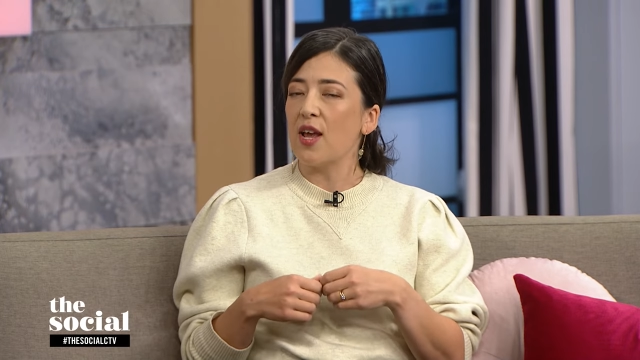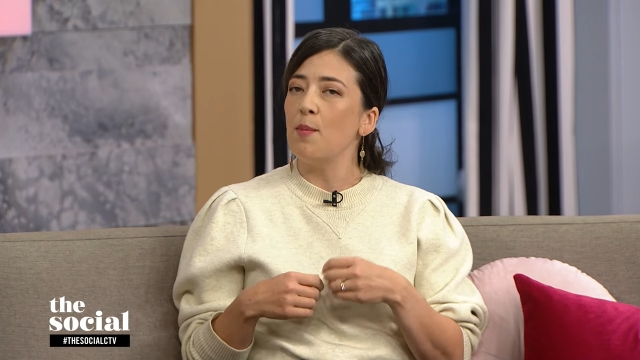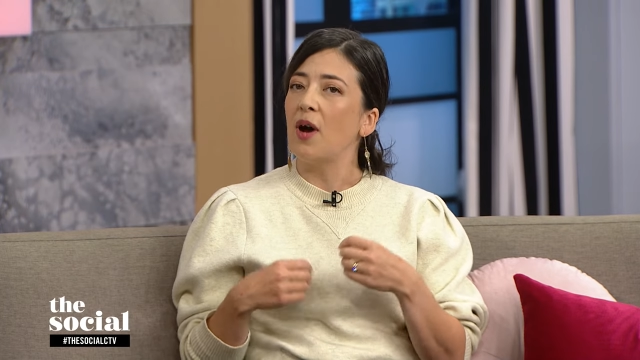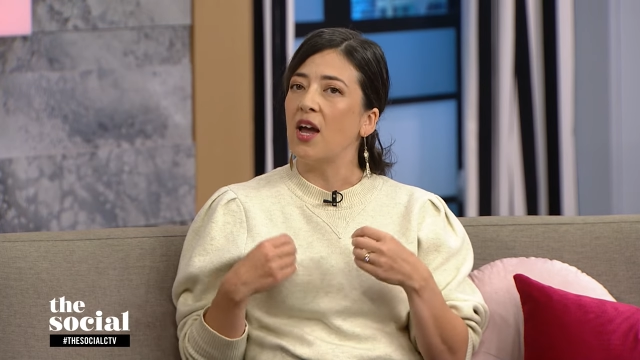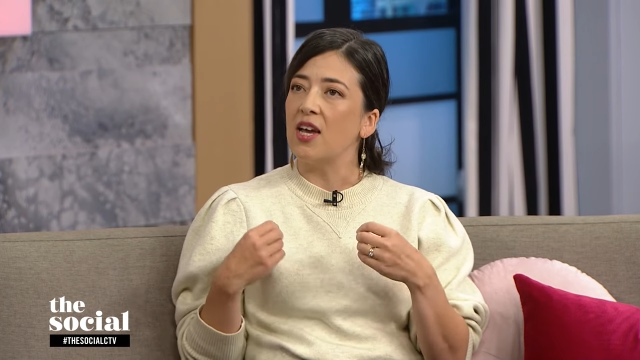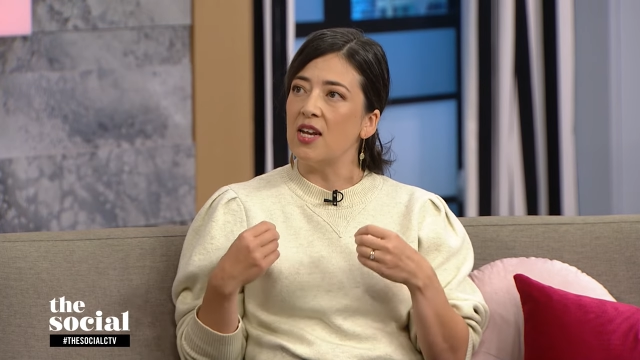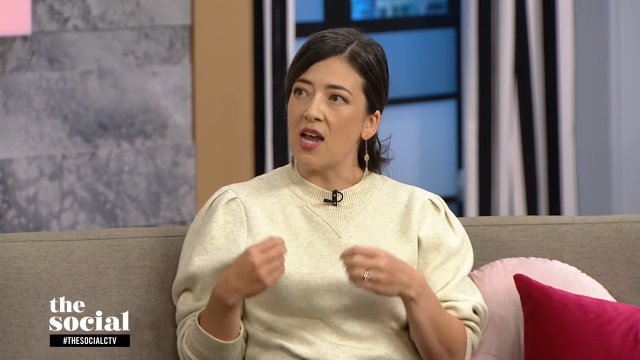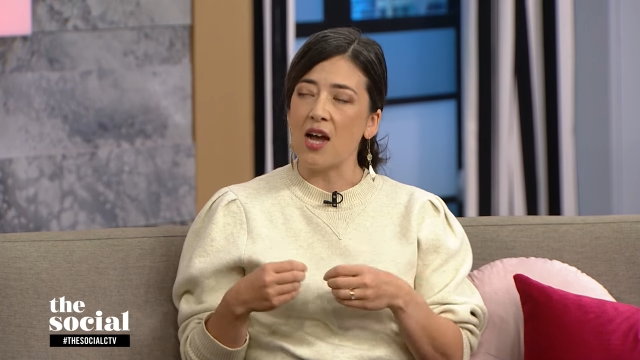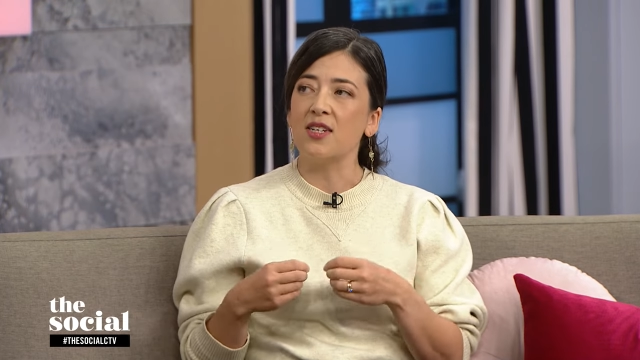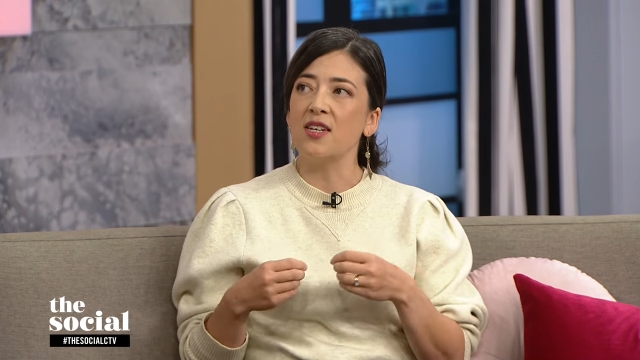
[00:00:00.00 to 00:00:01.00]
and by
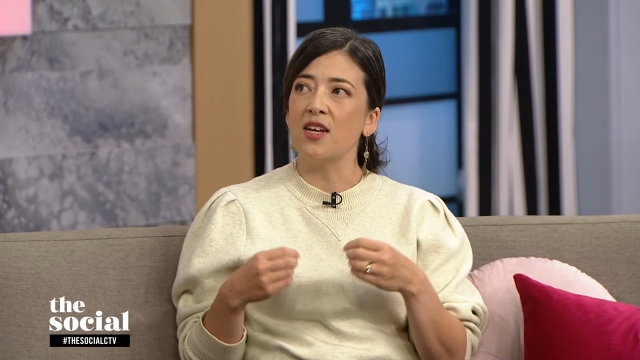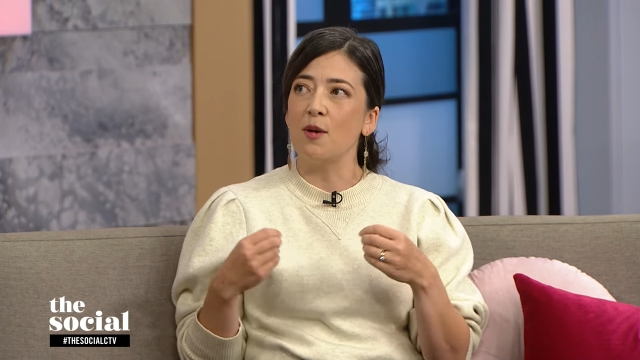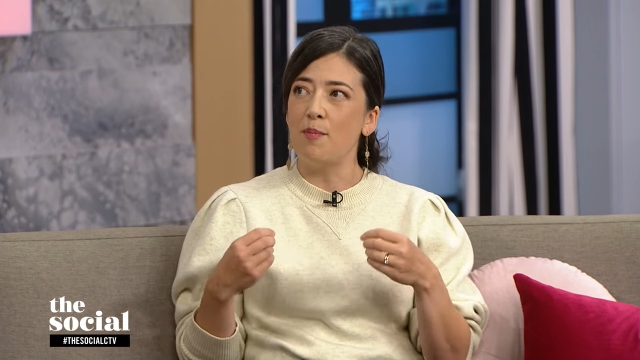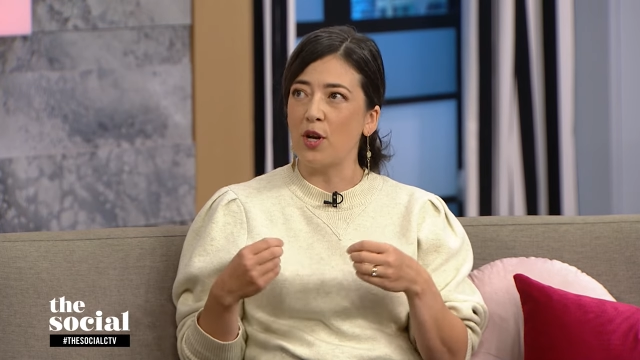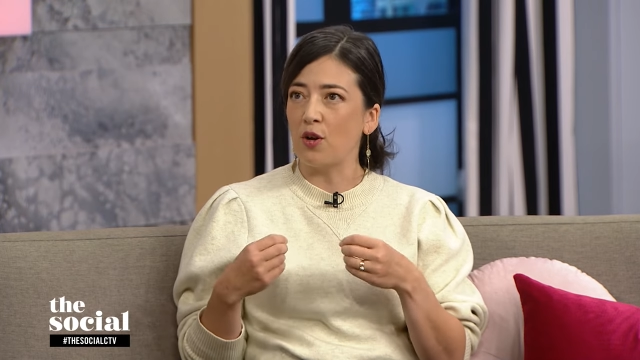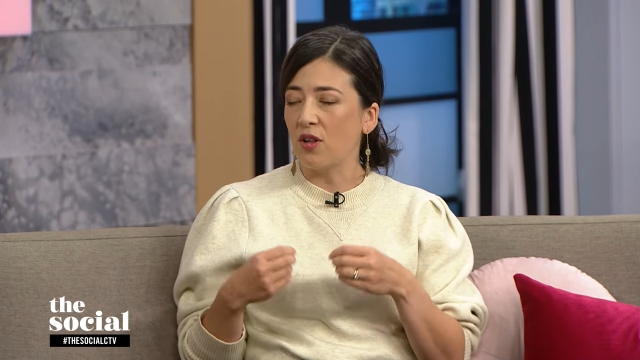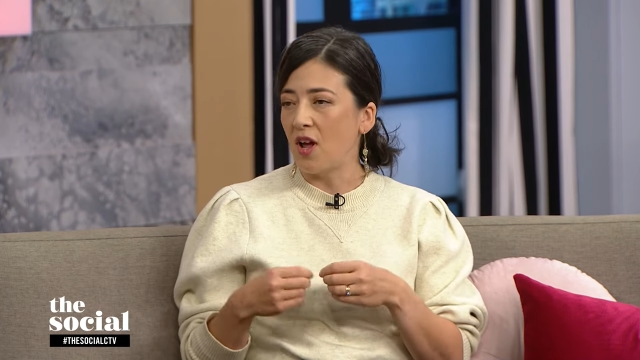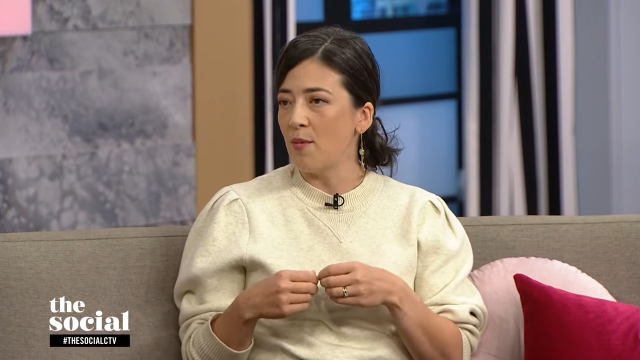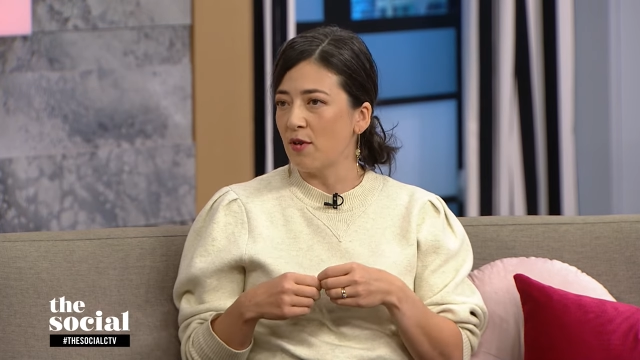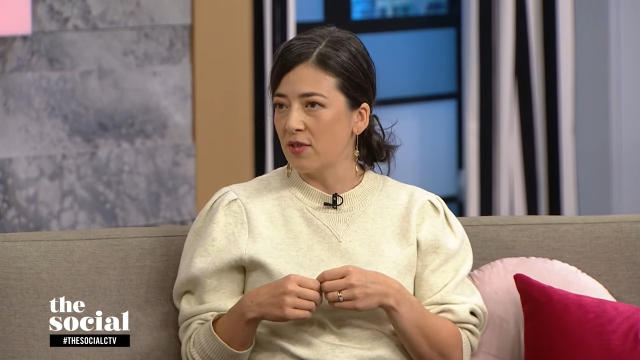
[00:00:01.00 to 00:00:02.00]
enacting better
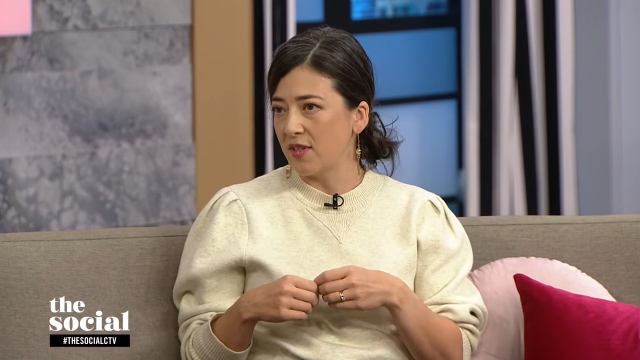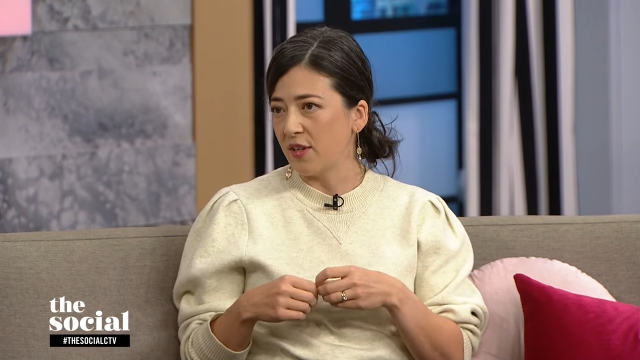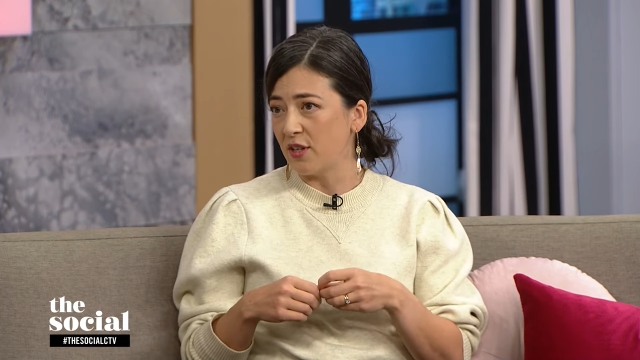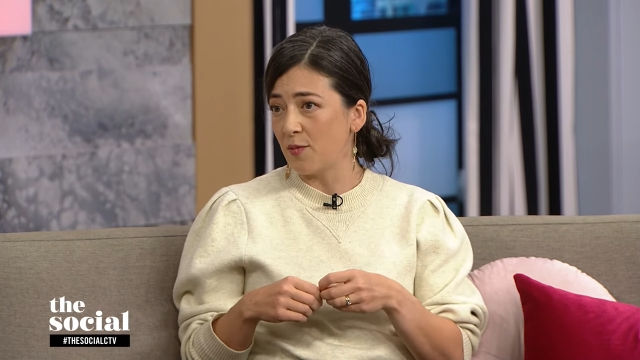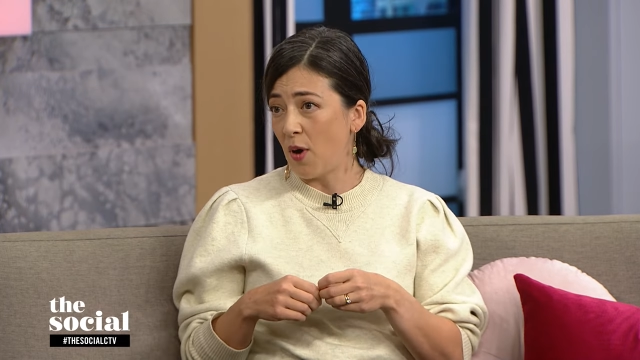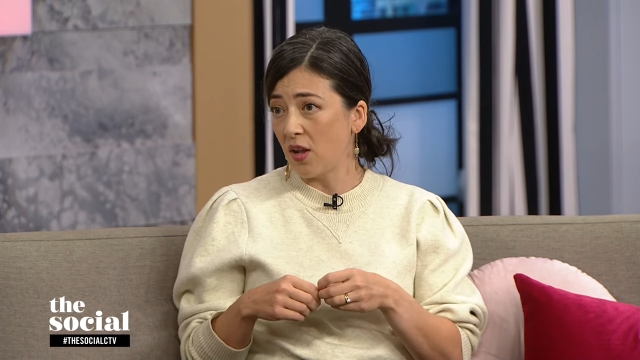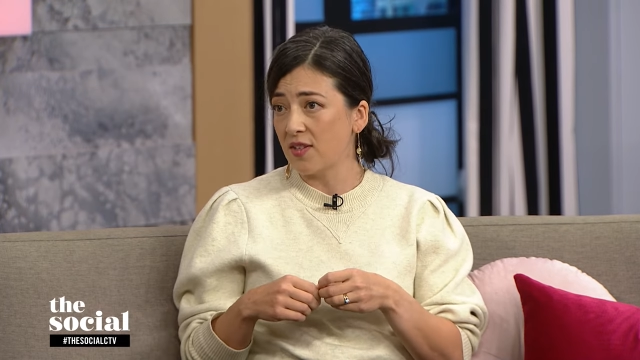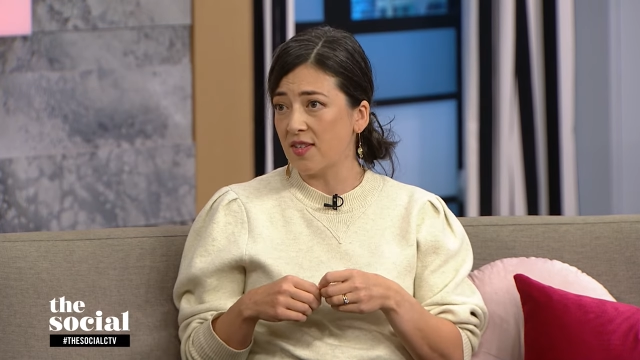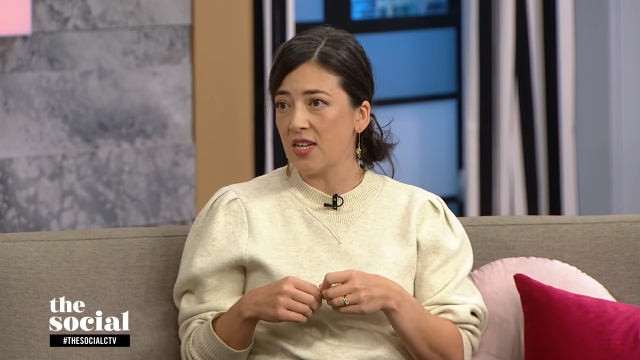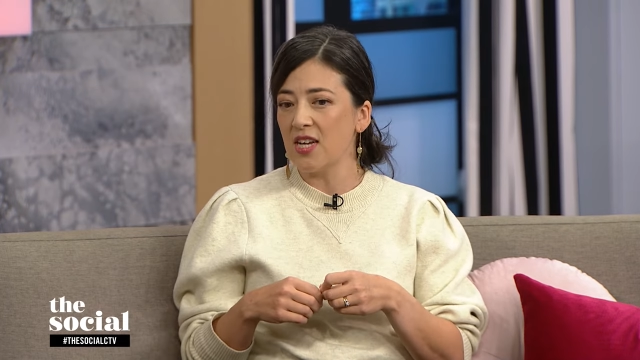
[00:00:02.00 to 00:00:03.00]
climate resilience
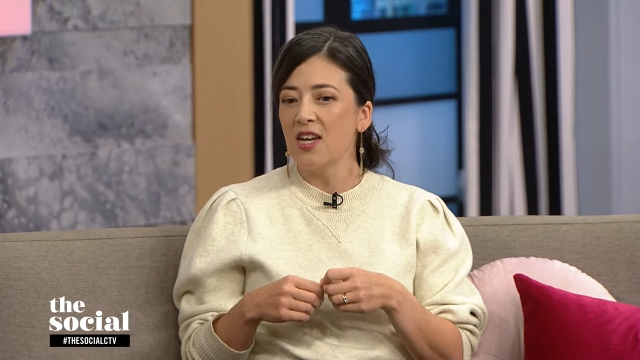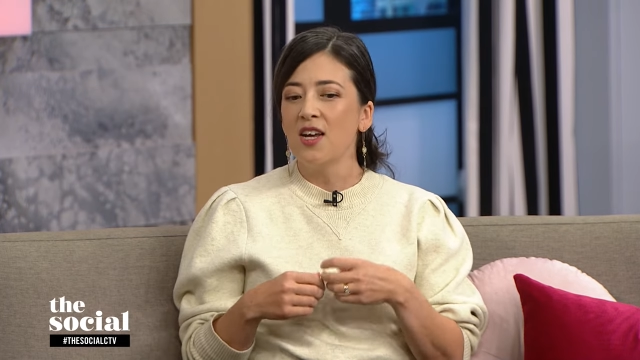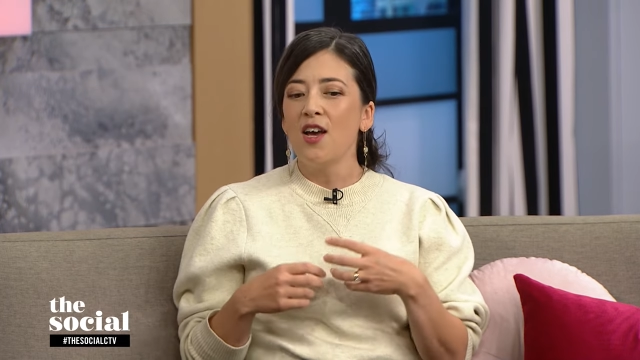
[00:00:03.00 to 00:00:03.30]
policy,